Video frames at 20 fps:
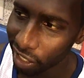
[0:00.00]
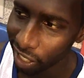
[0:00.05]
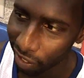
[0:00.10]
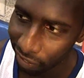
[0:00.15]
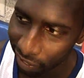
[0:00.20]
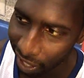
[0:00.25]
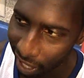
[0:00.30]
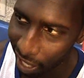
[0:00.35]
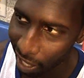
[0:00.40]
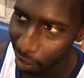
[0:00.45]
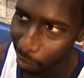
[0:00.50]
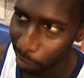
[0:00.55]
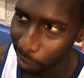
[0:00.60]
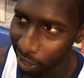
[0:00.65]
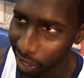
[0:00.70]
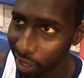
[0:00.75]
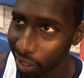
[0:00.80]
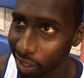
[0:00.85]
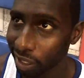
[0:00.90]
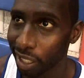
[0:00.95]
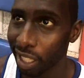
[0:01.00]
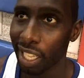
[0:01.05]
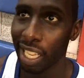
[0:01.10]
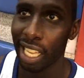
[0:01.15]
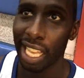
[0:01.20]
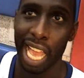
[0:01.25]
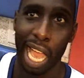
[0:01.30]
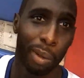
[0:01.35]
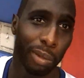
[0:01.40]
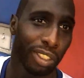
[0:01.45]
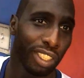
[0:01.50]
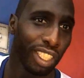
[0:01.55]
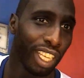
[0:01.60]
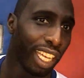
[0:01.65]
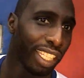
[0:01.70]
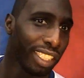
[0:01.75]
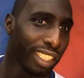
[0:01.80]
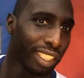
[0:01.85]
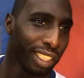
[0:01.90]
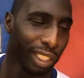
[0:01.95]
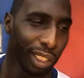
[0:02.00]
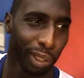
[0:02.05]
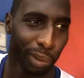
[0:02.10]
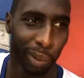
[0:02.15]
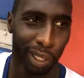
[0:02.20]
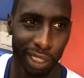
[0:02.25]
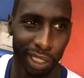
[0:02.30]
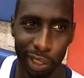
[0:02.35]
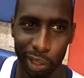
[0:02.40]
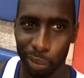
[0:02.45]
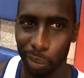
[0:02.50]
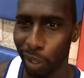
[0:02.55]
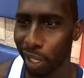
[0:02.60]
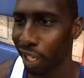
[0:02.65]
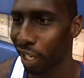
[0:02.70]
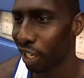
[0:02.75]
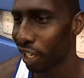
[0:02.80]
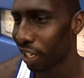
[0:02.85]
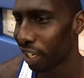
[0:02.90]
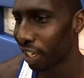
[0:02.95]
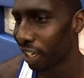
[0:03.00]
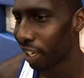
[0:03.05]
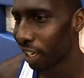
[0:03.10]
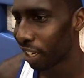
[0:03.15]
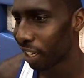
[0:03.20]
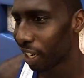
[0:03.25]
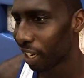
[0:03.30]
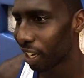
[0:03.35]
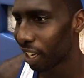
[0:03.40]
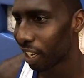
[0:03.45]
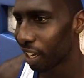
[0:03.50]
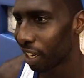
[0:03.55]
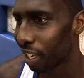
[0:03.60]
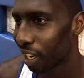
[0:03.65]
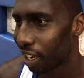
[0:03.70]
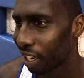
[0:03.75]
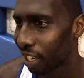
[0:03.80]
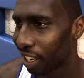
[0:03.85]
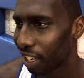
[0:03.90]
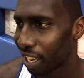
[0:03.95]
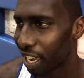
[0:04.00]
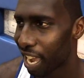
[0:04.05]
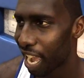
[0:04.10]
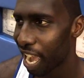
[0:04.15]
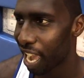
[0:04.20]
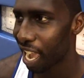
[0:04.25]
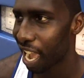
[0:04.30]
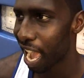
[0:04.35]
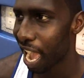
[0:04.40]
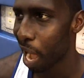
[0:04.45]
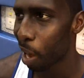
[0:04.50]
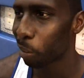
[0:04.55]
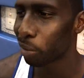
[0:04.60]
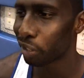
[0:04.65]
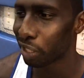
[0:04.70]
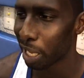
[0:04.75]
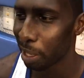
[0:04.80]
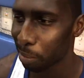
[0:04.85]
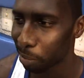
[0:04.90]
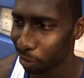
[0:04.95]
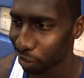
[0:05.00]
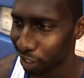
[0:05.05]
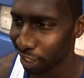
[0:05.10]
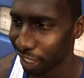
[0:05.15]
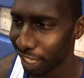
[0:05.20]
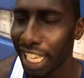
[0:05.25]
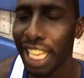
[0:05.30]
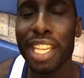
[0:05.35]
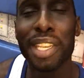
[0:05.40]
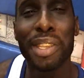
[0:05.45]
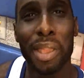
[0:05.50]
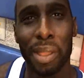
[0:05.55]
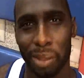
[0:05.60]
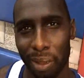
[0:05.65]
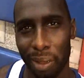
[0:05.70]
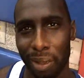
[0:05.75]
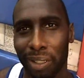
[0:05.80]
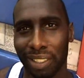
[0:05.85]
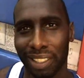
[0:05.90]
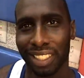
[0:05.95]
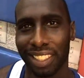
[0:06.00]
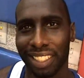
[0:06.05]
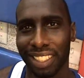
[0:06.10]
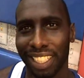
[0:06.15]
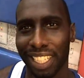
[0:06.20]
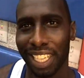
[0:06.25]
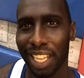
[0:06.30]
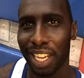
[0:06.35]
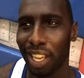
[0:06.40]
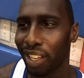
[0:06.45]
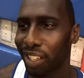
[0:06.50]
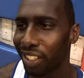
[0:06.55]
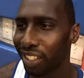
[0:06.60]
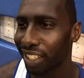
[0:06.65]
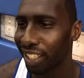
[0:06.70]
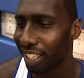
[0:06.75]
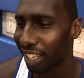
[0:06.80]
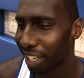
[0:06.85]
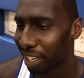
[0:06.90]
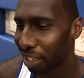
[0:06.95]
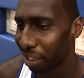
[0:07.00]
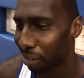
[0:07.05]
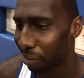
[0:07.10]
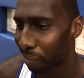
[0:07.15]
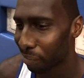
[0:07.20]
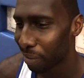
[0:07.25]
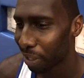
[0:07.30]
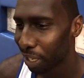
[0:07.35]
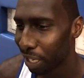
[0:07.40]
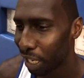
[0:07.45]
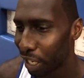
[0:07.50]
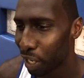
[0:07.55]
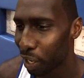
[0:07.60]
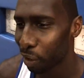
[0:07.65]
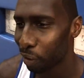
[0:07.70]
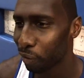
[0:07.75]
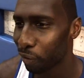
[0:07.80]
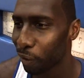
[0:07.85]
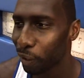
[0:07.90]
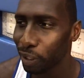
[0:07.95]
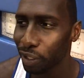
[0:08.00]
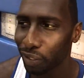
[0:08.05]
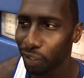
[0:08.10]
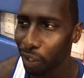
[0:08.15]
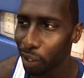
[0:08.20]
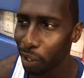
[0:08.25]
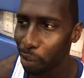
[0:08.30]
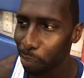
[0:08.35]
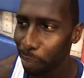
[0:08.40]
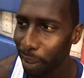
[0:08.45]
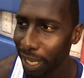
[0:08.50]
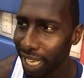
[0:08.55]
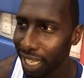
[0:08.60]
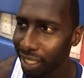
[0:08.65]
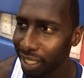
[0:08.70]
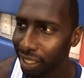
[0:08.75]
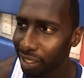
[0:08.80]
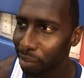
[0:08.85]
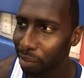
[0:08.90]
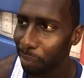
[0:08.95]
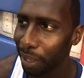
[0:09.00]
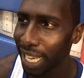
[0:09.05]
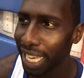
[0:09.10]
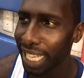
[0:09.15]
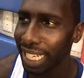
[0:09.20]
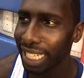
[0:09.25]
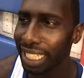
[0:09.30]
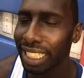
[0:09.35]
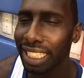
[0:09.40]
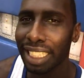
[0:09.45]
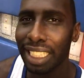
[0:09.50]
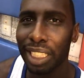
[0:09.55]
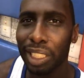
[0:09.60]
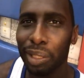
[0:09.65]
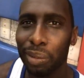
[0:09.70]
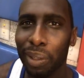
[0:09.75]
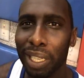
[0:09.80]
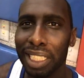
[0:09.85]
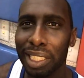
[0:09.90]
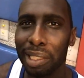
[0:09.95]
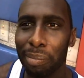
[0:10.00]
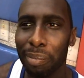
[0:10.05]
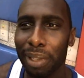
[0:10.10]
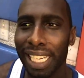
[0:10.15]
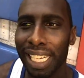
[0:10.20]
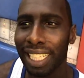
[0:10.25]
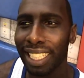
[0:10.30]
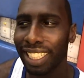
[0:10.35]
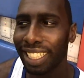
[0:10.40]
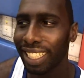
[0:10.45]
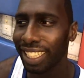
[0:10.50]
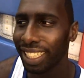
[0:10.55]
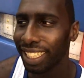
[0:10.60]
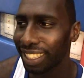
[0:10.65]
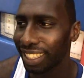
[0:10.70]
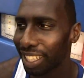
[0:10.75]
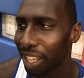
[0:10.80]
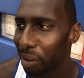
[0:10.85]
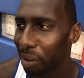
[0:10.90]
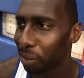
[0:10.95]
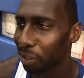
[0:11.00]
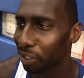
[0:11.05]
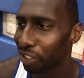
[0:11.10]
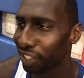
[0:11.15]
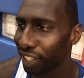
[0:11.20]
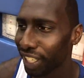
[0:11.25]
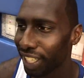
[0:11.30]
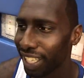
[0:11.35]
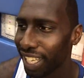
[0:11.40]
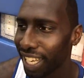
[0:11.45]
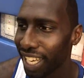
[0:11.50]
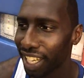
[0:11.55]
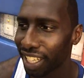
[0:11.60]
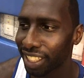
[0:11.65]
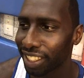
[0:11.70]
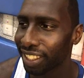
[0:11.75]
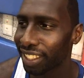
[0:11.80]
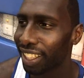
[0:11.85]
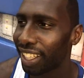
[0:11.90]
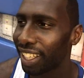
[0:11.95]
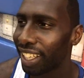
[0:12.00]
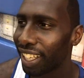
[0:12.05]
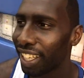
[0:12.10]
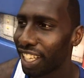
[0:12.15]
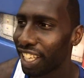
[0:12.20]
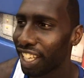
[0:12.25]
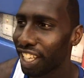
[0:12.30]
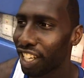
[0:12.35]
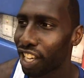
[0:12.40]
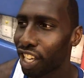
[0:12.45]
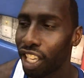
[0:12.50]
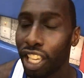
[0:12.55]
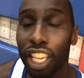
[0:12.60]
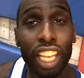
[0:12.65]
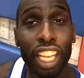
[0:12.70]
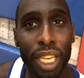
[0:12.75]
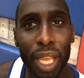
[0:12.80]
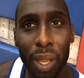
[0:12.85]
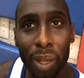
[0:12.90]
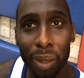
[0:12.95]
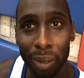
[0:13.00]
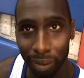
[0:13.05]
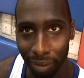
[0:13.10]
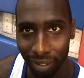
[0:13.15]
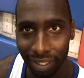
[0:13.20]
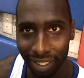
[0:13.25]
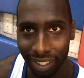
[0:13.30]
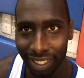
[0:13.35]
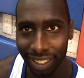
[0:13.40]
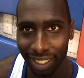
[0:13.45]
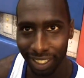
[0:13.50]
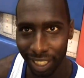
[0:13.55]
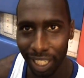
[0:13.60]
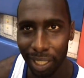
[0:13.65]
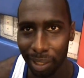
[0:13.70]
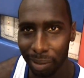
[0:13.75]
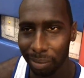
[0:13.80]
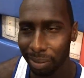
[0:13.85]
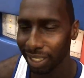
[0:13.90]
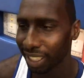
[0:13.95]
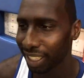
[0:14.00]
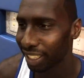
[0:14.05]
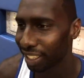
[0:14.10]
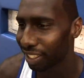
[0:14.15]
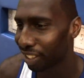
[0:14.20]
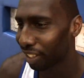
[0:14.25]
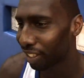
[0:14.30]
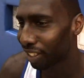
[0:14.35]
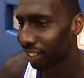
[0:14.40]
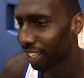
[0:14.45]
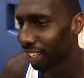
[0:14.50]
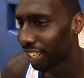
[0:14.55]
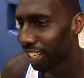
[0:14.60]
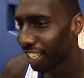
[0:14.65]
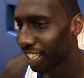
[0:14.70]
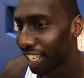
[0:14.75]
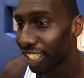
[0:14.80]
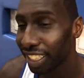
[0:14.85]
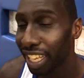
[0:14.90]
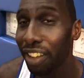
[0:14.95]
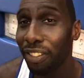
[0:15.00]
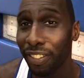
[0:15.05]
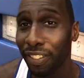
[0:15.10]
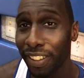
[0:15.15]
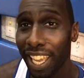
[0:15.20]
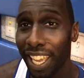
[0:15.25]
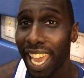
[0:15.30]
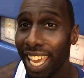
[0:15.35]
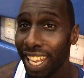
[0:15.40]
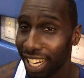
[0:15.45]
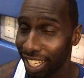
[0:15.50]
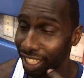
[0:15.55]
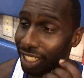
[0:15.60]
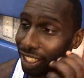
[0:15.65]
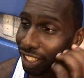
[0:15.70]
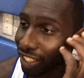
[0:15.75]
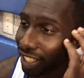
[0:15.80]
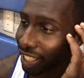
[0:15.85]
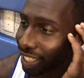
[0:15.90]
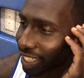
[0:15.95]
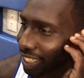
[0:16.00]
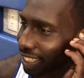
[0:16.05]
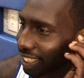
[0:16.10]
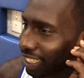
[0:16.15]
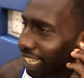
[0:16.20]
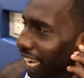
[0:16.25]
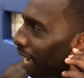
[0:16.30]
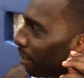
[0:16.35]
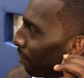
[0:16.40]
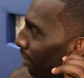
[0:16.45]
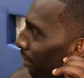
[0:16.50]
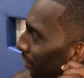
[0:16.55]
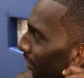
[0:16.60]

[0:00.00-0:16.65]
you're definitely a hater because I was in other situations where uh, I was able to get known. You know. Um, you know, first of all, being being in this situation, being in the league almost 10 years, you know, you're known. You know what I'm saying? So you're definitely a hater, and you're doing a good job